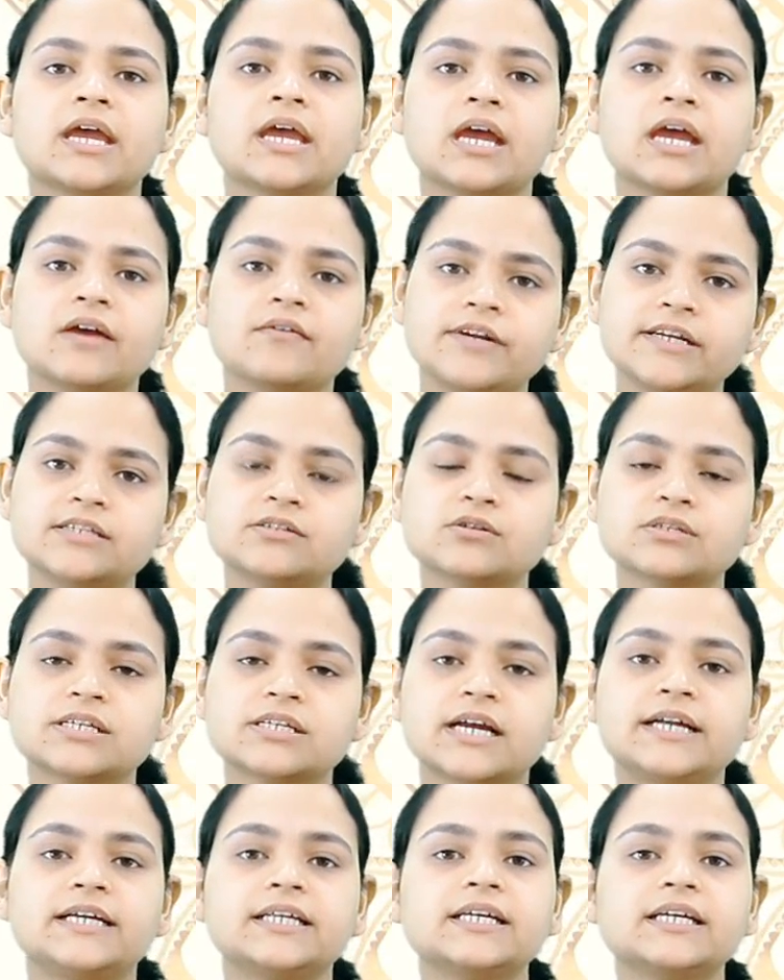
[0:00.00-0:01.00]
Every
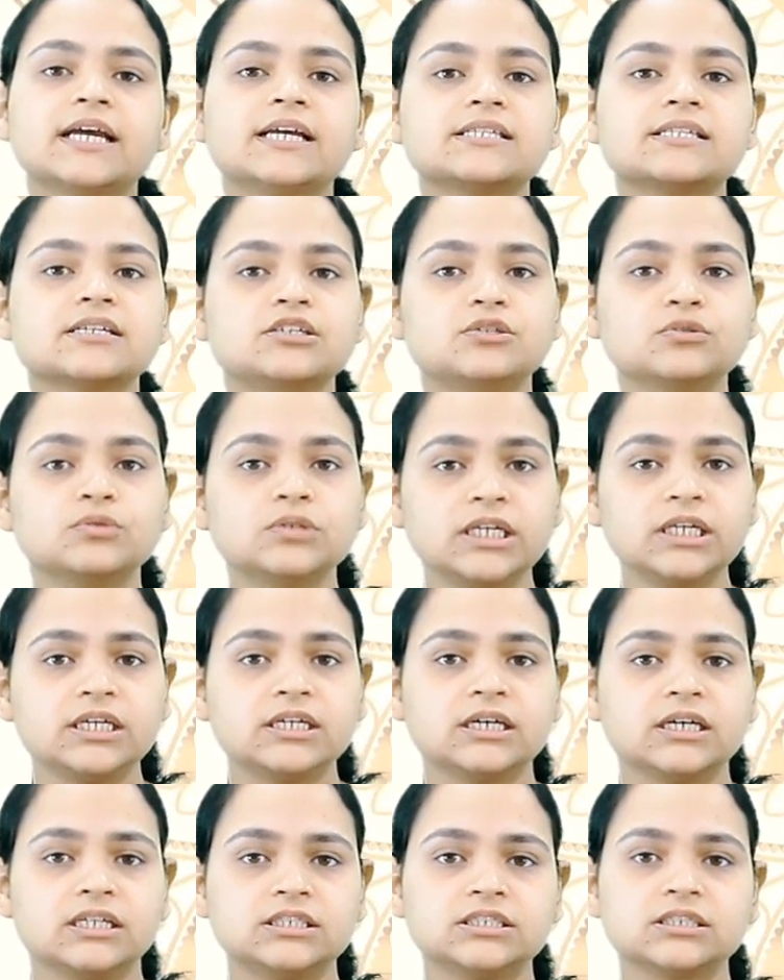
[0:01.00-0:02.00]
society has a unique
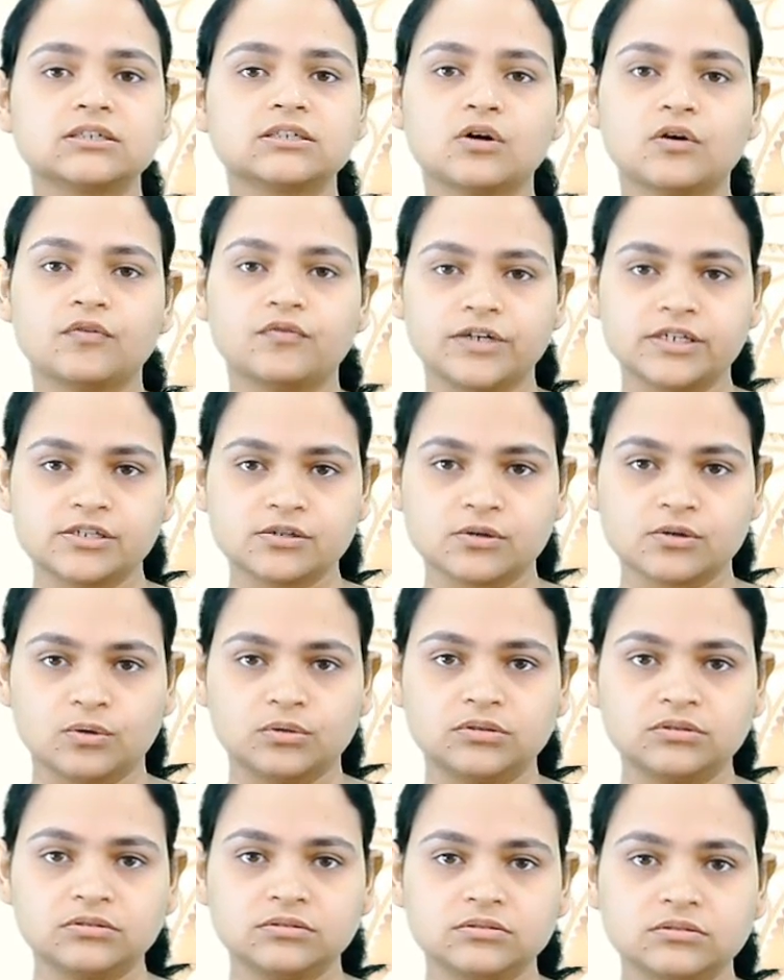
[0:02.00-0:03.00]
culture of its
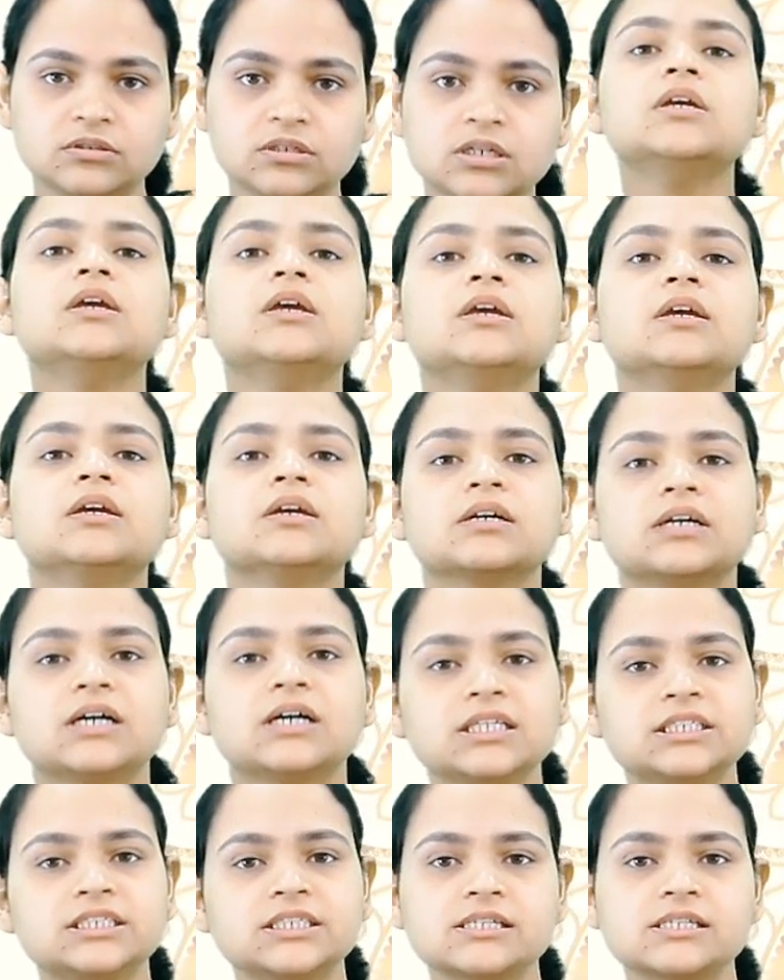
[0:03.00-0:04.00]
own.
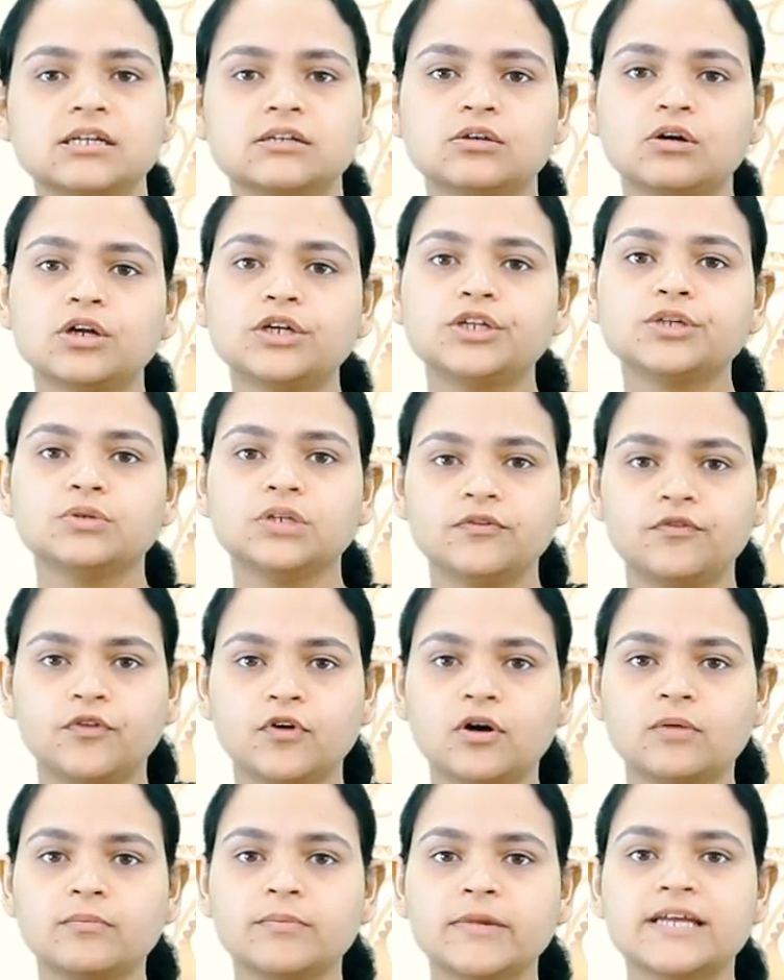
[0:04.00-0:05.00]
Cultures are not
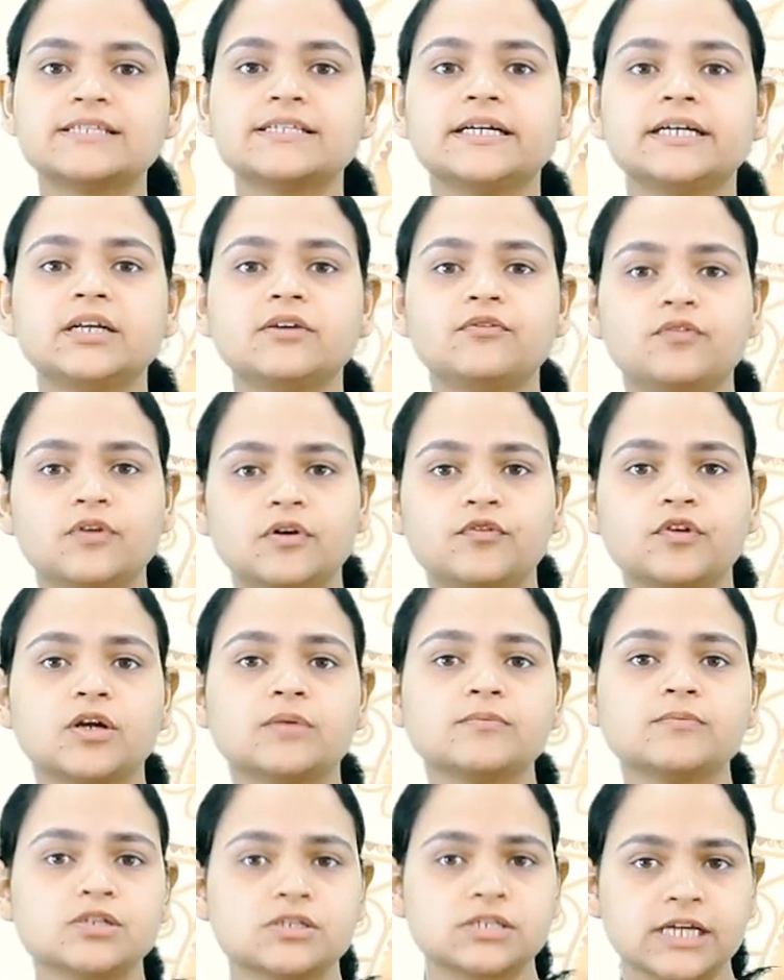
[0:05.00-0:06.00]
uniform as they differ
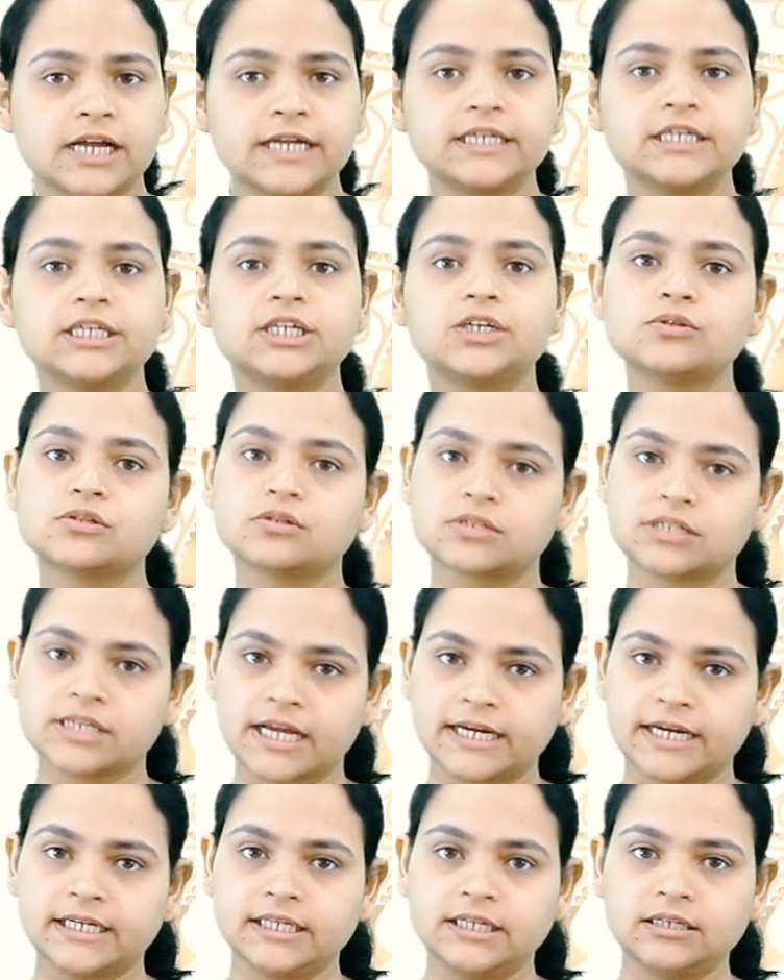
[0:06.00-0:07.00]
from society to
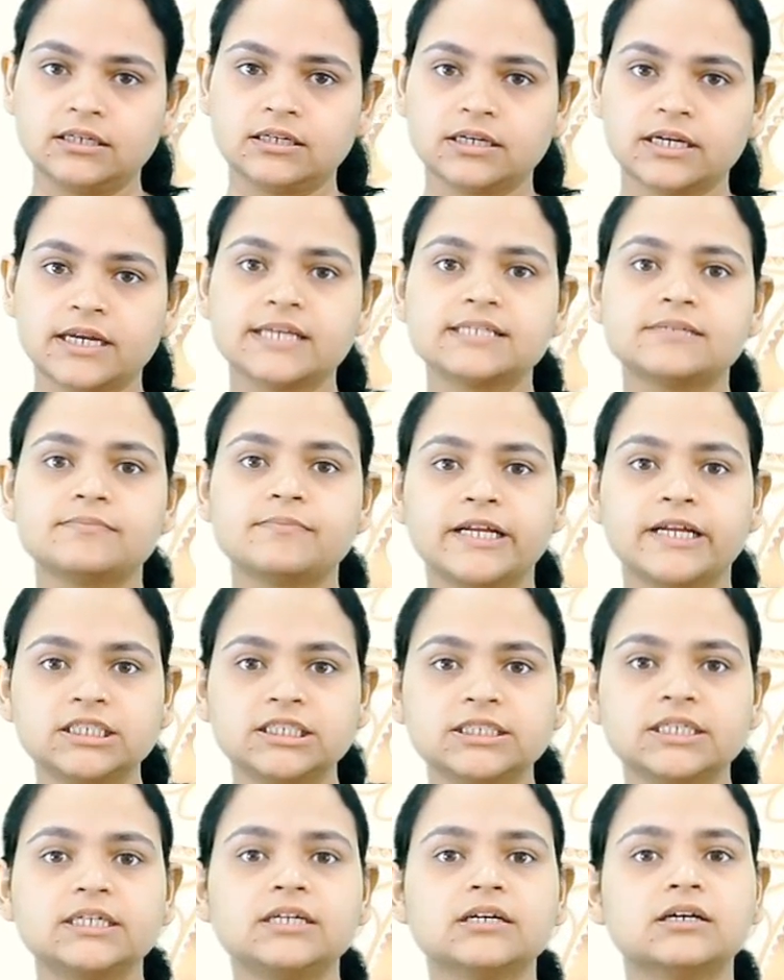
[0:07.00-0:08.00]
society. As
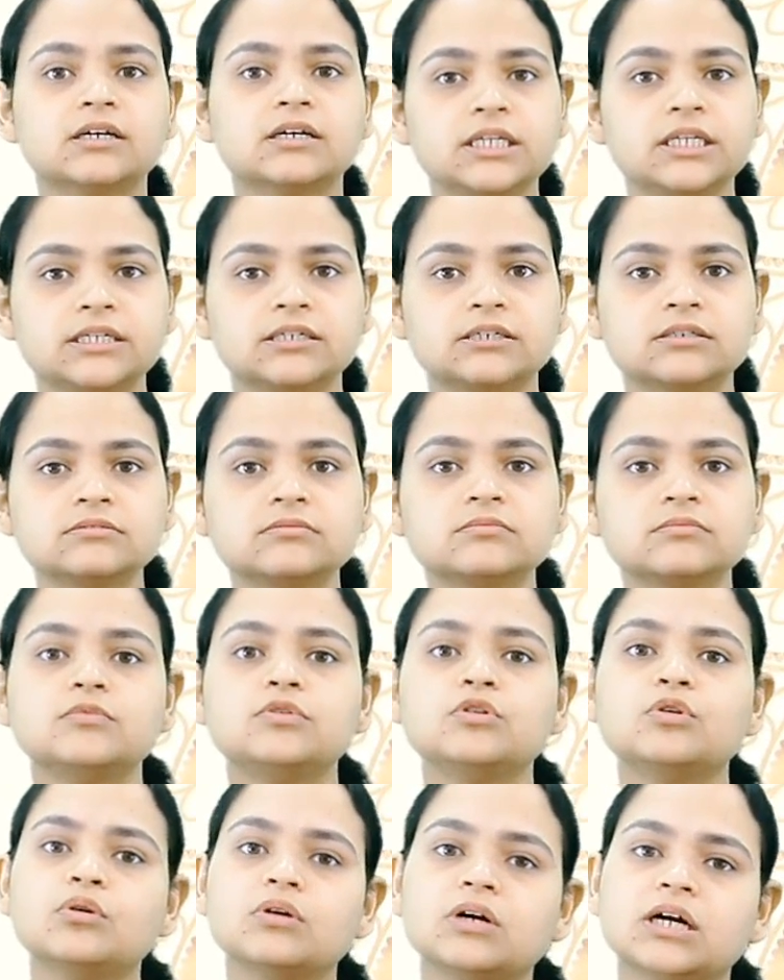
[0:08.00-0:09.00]
mentioned earlier,
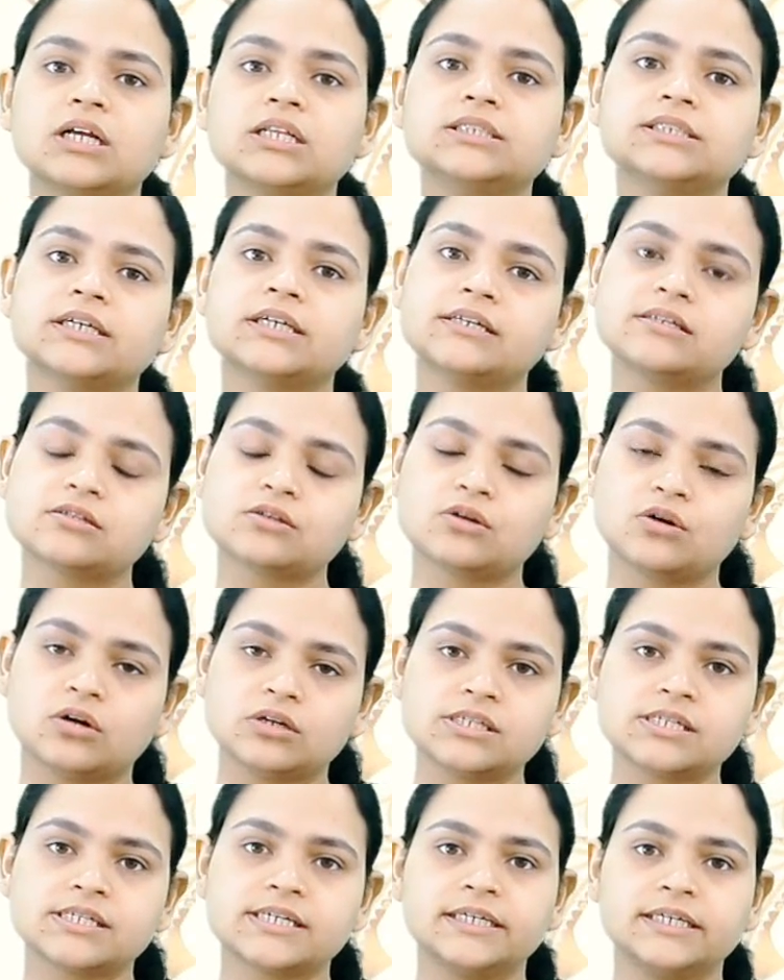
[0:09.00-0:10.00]
no culture is
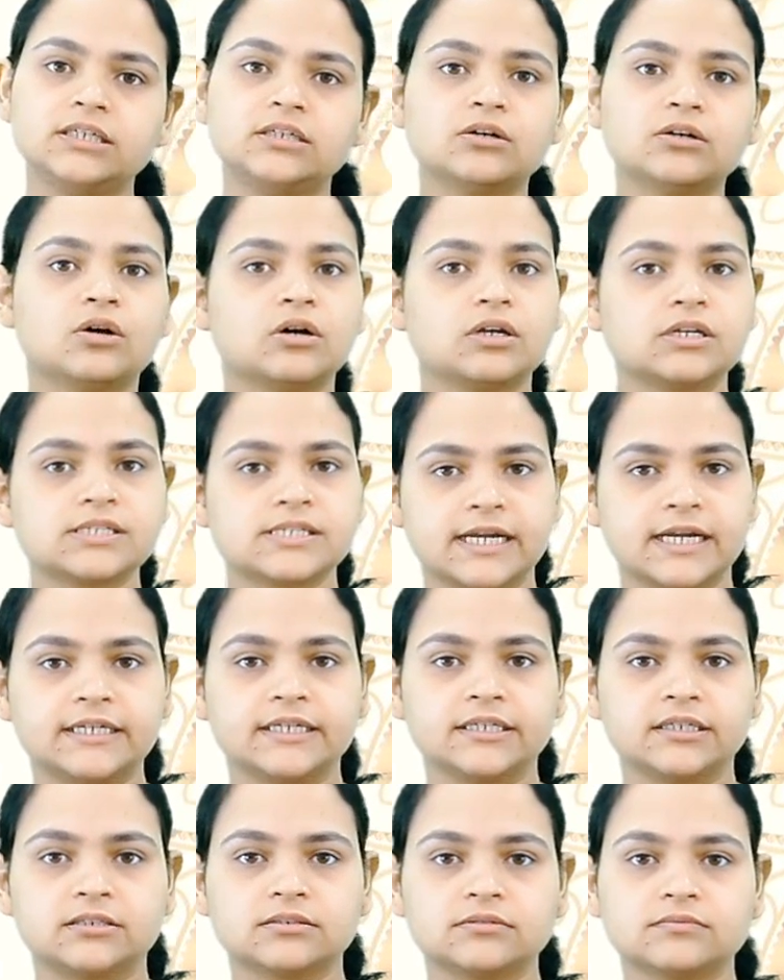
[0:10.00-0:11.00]
constant or
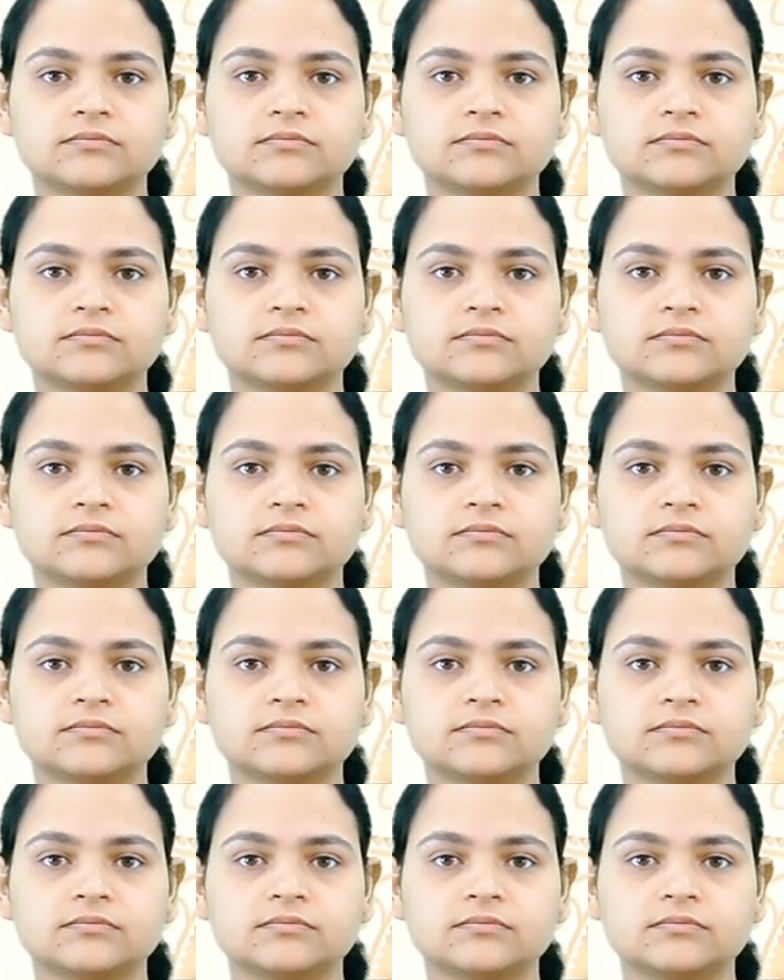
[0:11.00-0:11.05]
static.